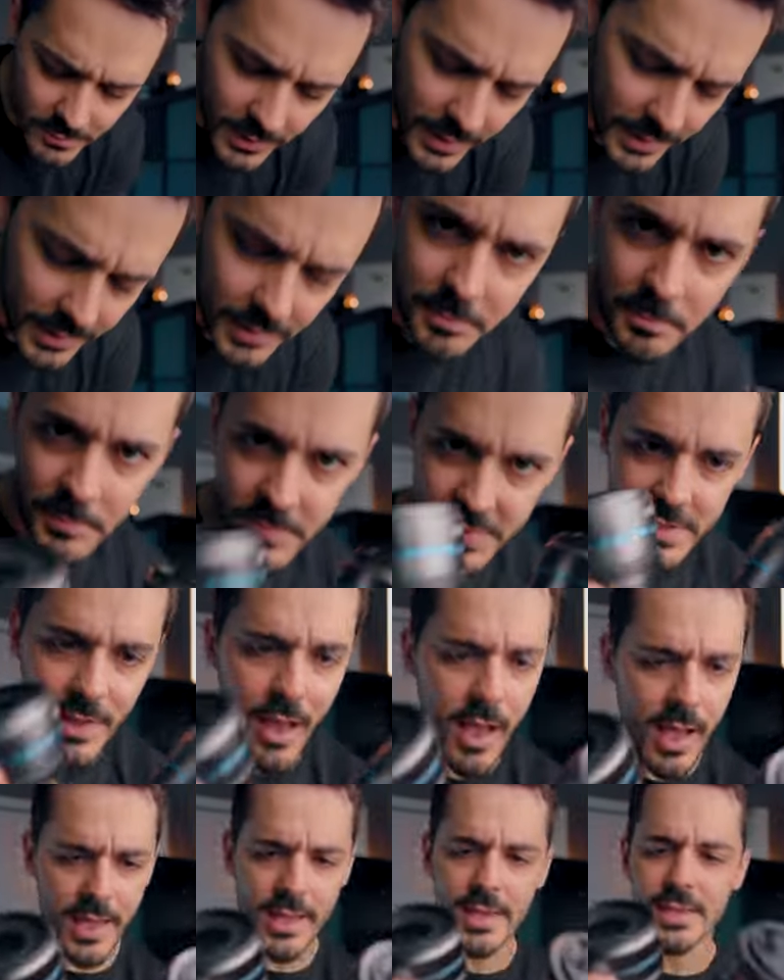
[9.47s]
like
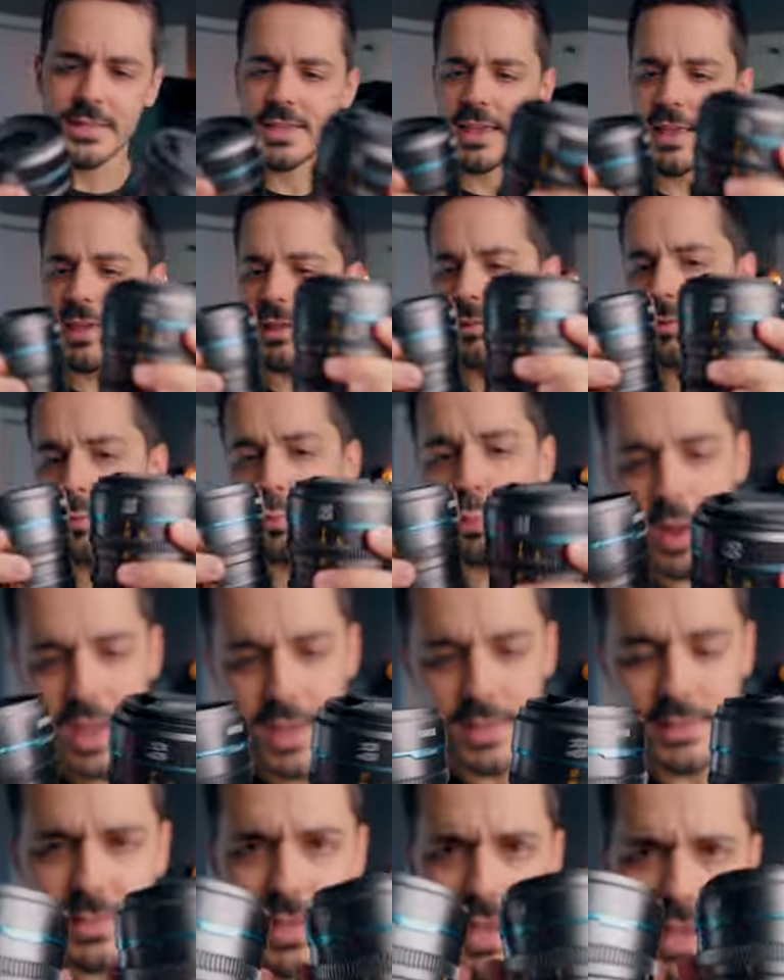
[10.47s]
size and
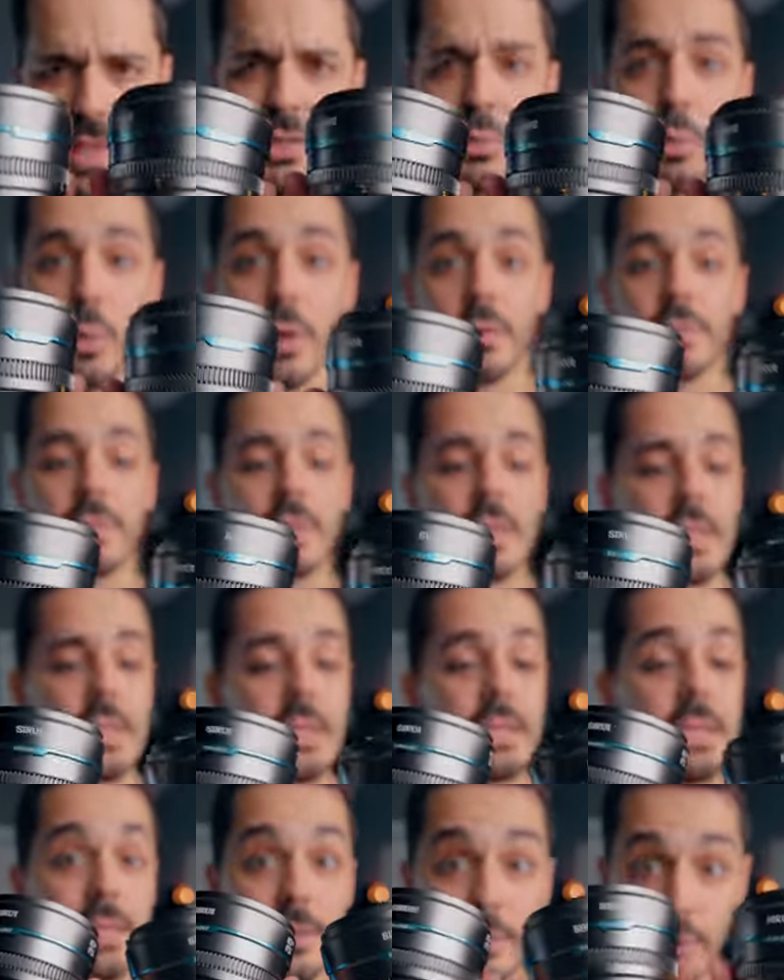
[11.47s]
weight and where
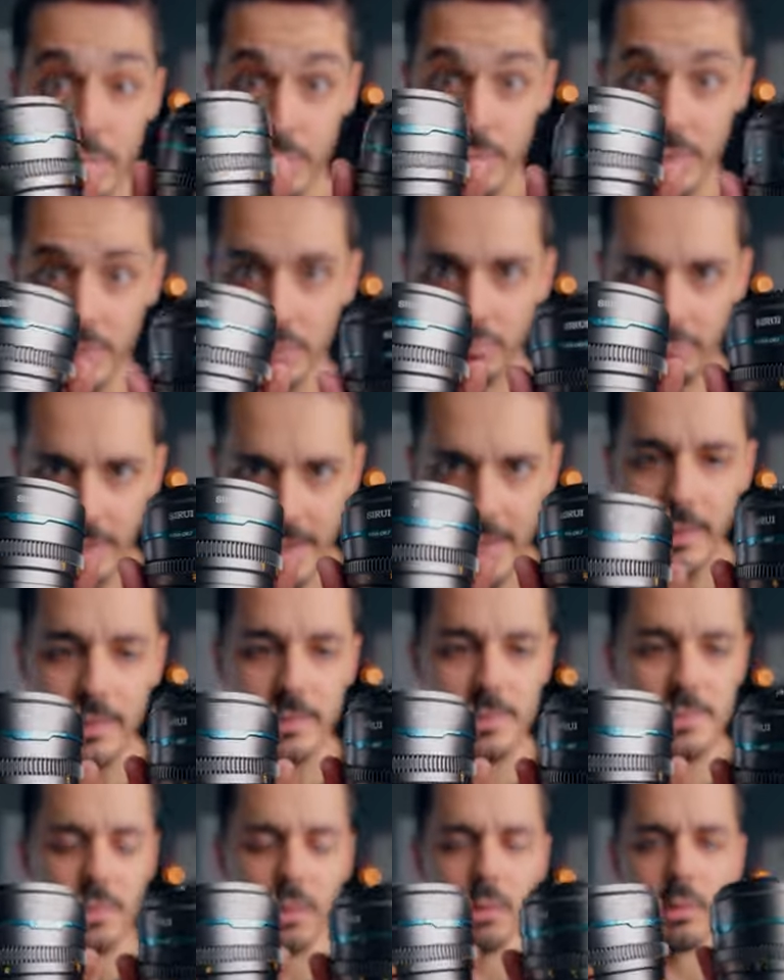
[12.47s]
the geared
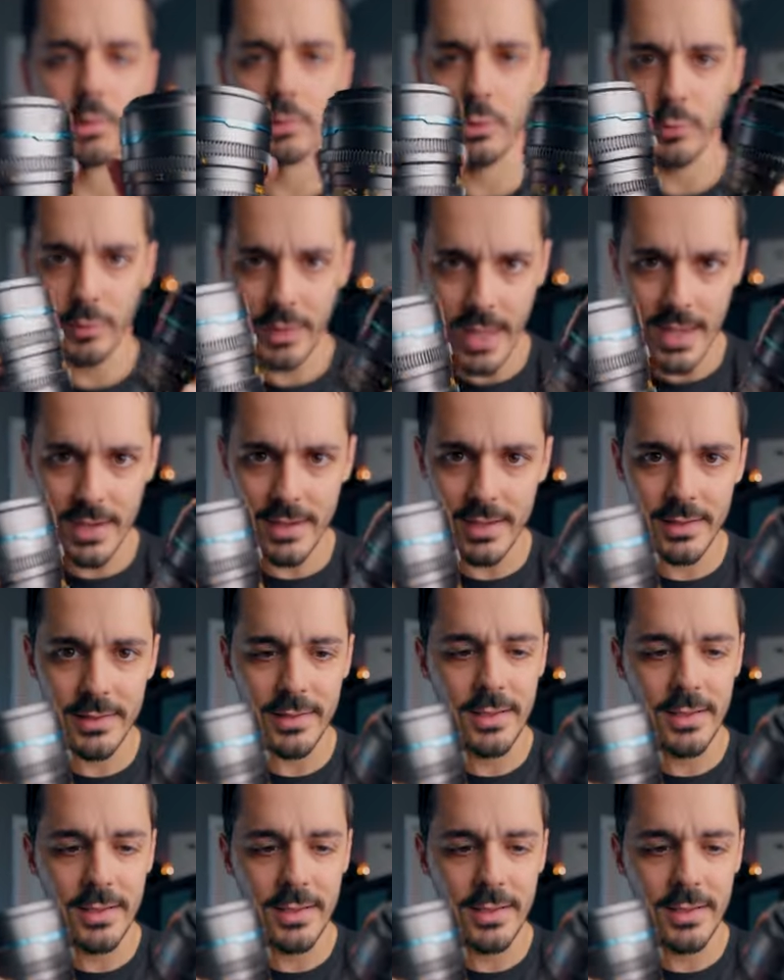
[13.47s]
rings are located,